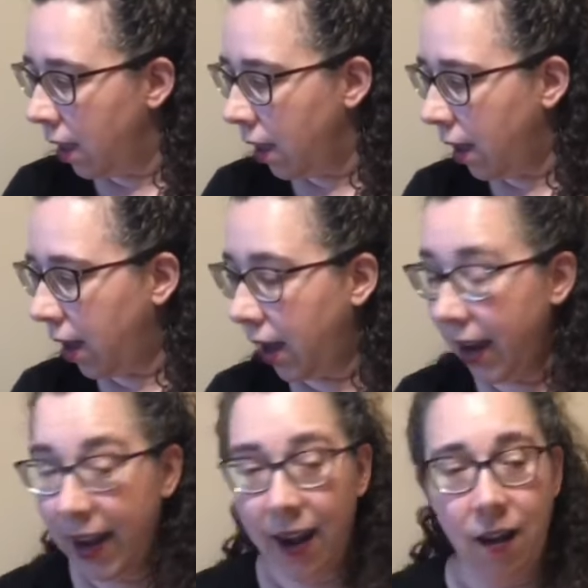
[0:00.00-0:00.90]

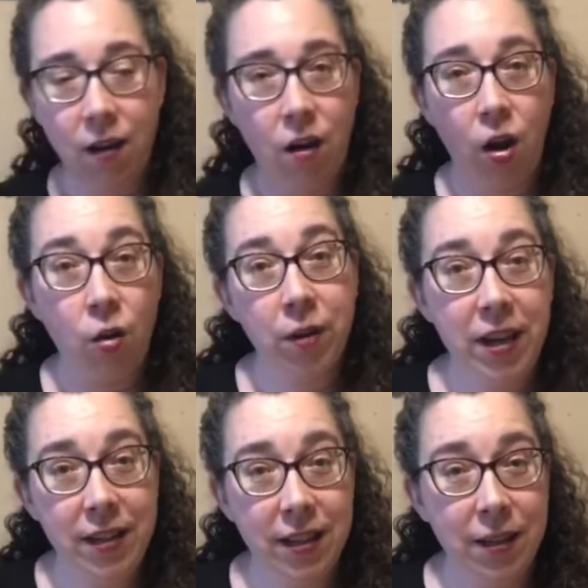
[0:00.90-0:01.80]
I already
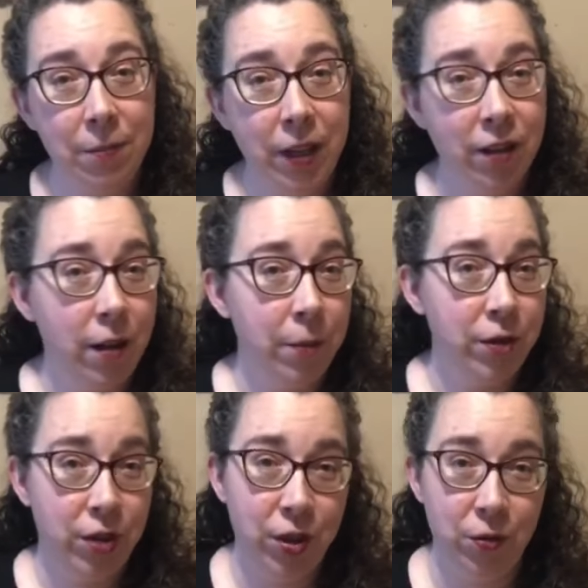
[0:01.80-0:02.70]
did meal number
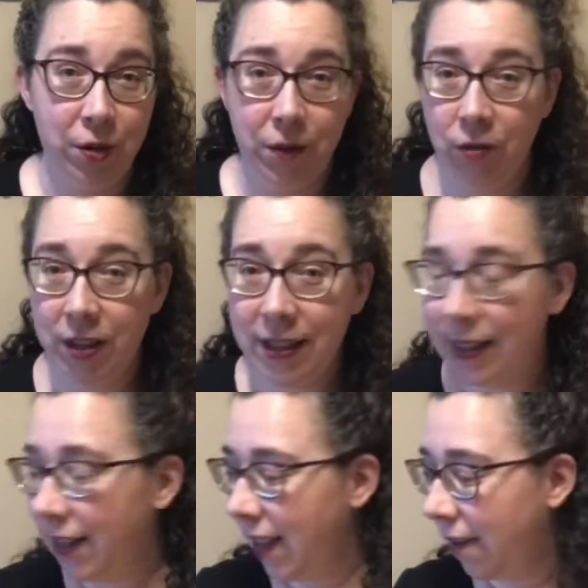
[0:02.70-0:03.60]
2. If you didn't
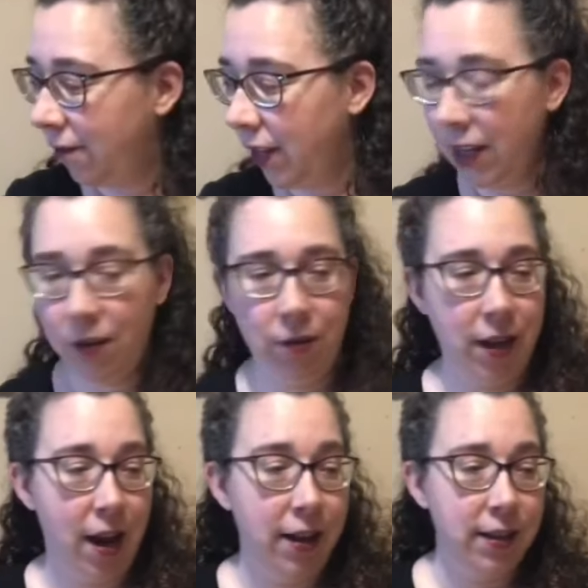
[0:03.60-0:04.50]
see that video
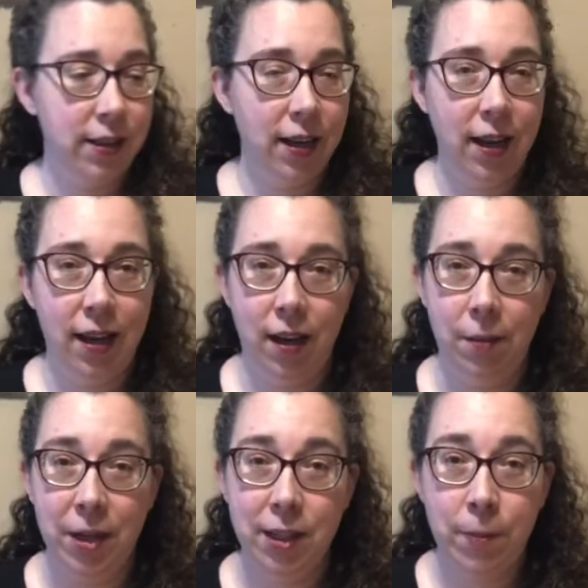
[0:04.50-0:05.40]
yet,
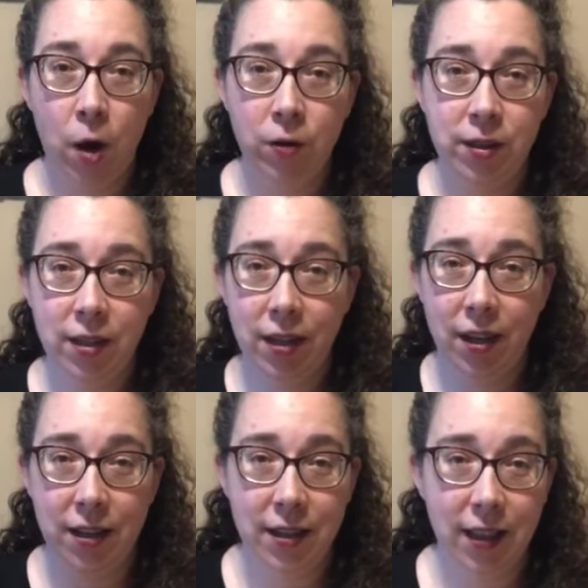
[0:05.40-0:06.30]
it's posted. I
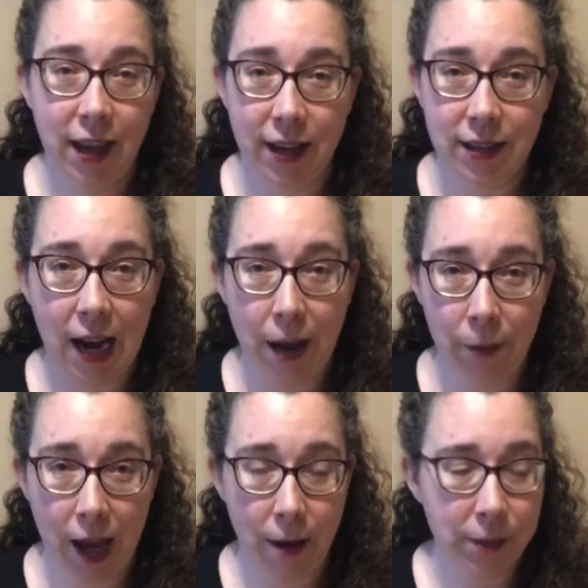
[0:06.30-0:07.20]
did like a
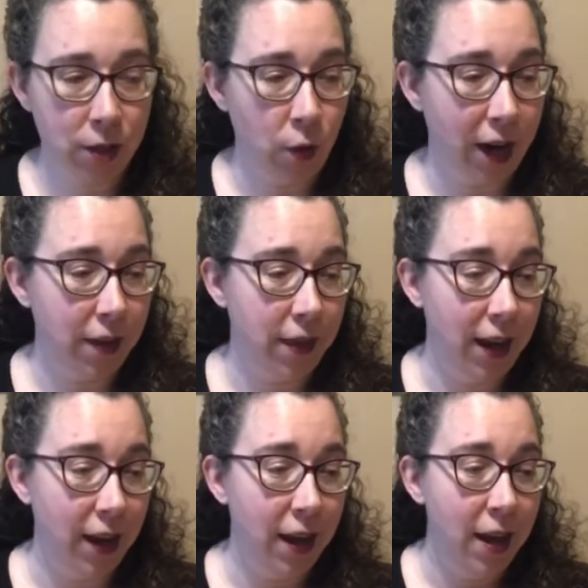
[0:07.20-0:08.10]
time-lapse quick
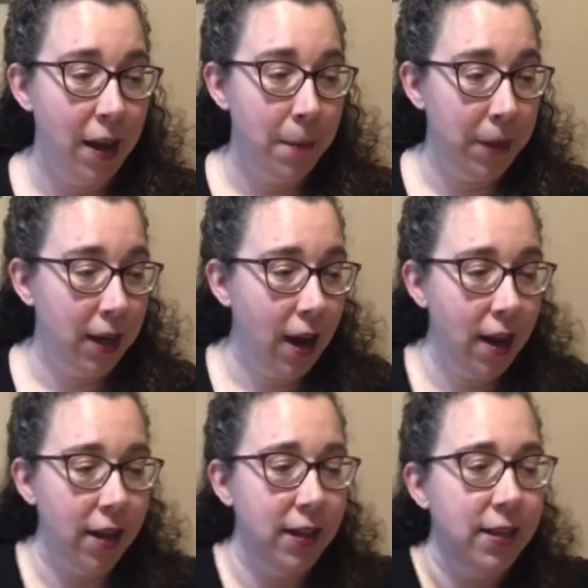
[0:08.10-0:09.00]
thing
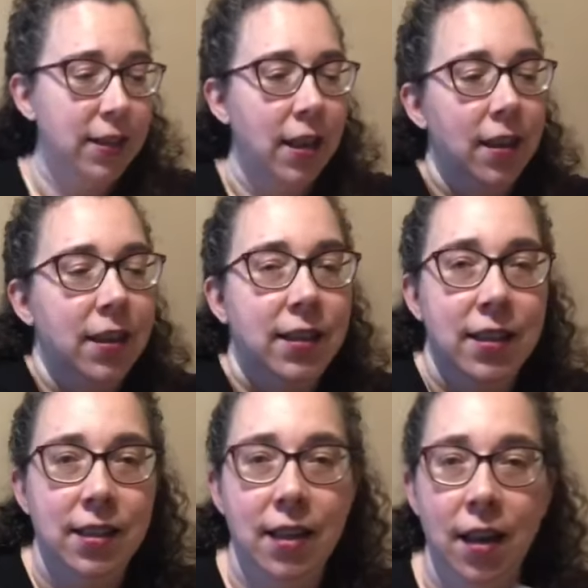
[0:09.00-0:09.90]
because this
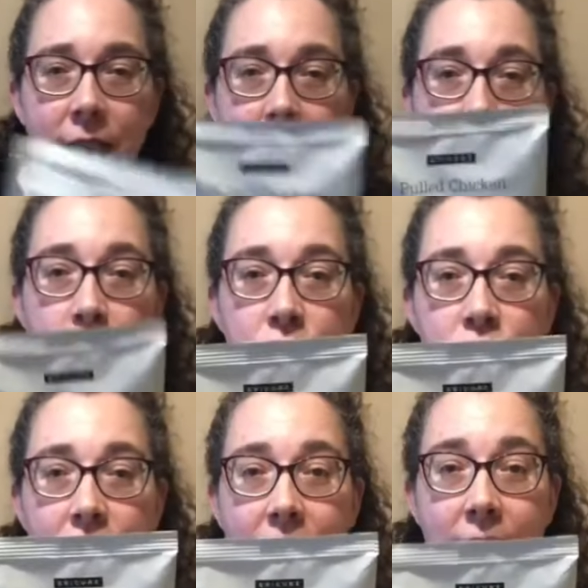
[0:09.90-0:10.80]
is the pulled
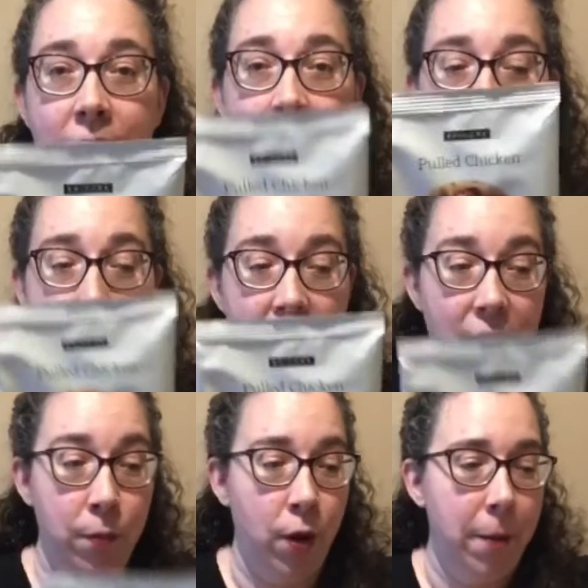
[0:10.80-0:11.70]
chicken mega
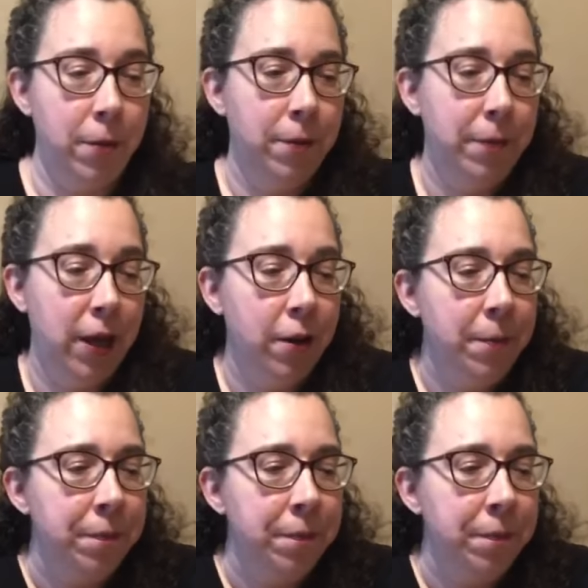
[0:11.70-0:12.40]
prep meal.